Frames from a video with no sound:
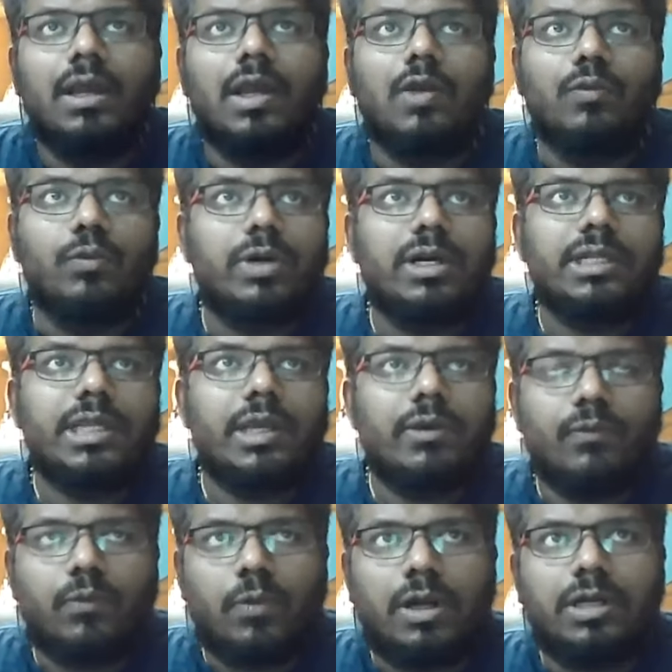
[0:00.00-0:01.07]
wouldn't they
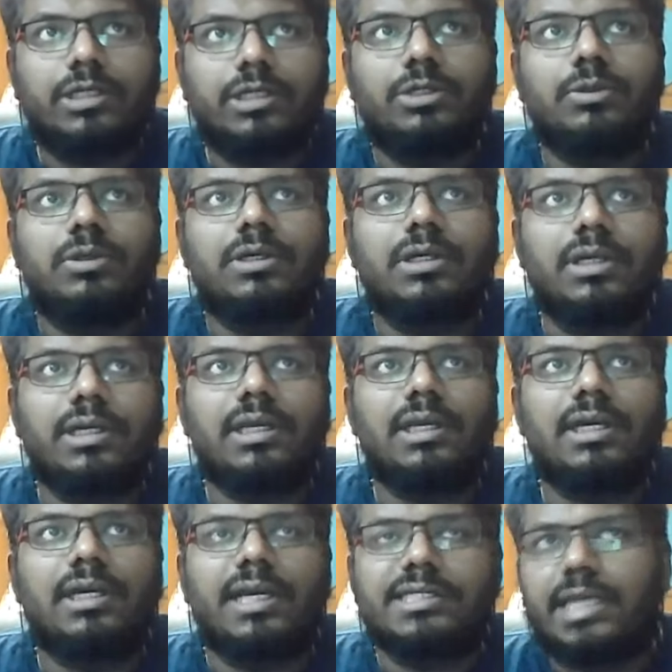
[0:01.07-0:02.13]
want to critique,
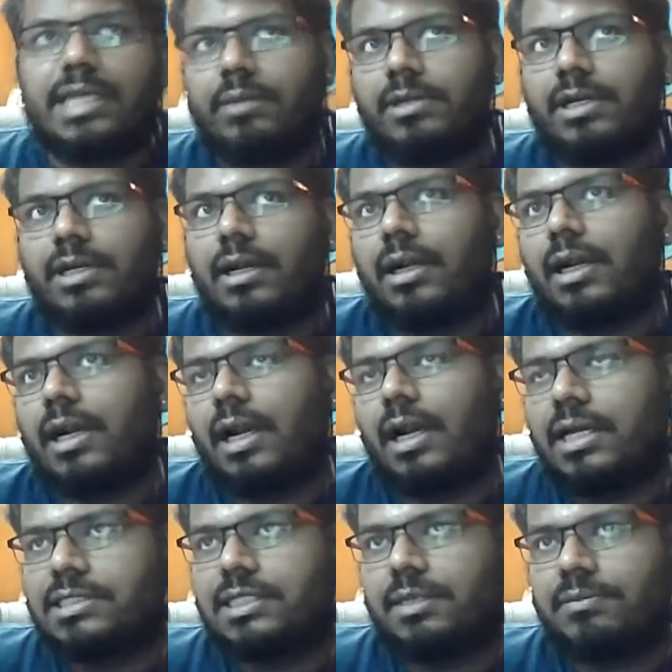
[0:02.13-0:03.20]
examine, and ask
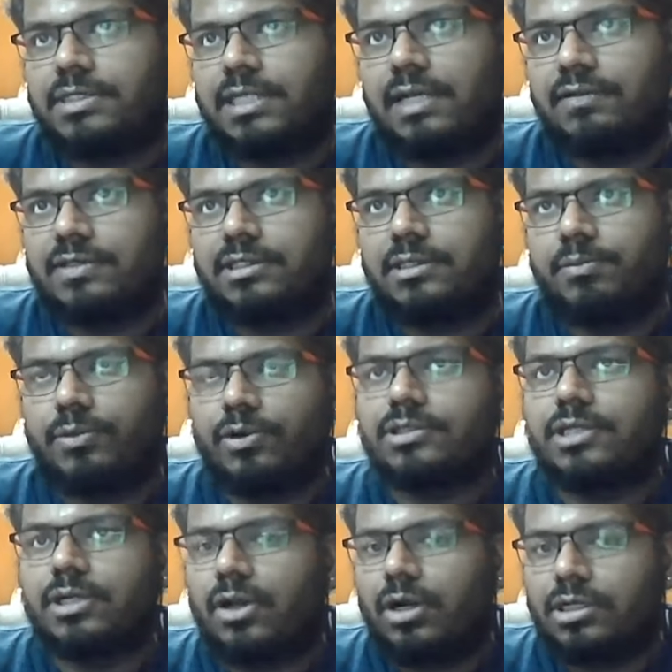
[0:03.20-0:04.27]
themselves the pros and
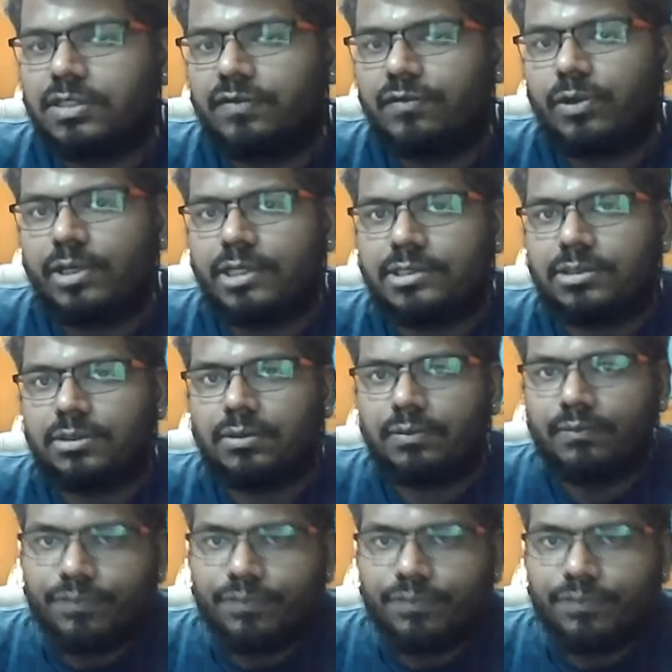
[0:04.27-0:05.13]
cons of doing so?